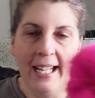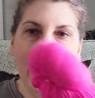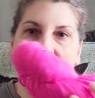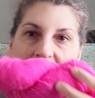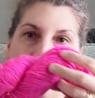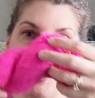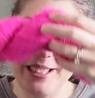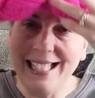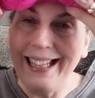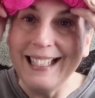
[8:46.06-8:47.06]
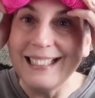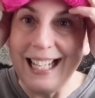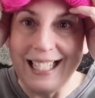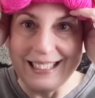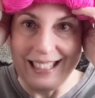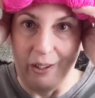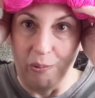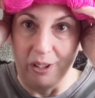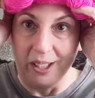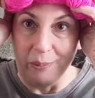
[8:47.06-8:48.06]
And I just see this as a
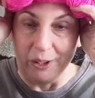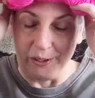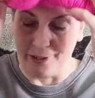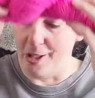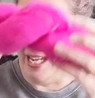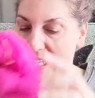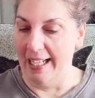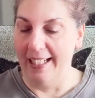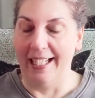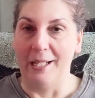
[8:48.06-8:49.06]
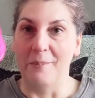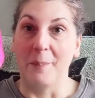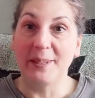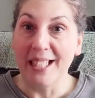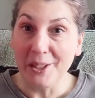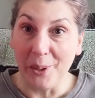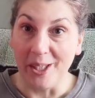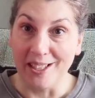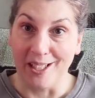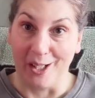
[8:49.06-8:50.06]
really wonderful hat, and I'm obsessed with
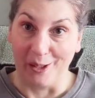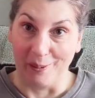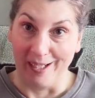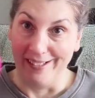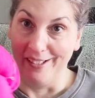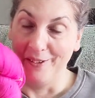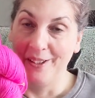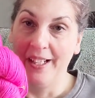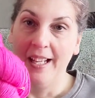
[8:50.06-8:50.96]
this color right now.